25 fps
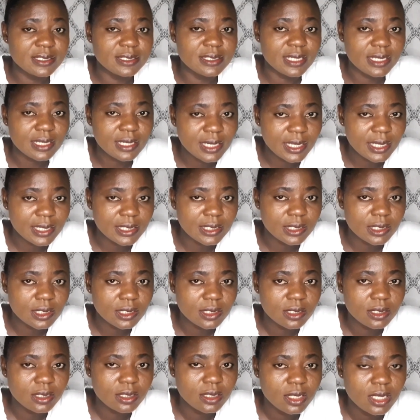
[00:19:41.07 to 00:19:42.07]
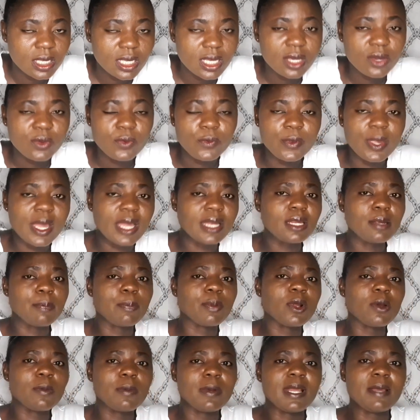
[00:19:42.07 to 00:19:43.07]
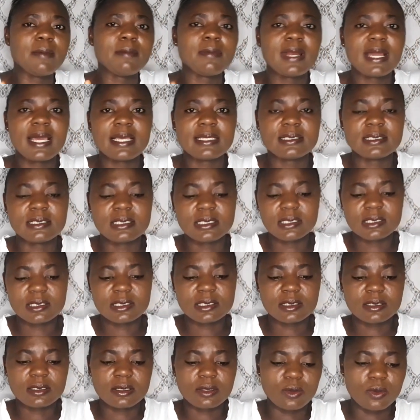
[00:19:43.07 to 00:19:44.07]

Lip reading: declined. Where the problem lies is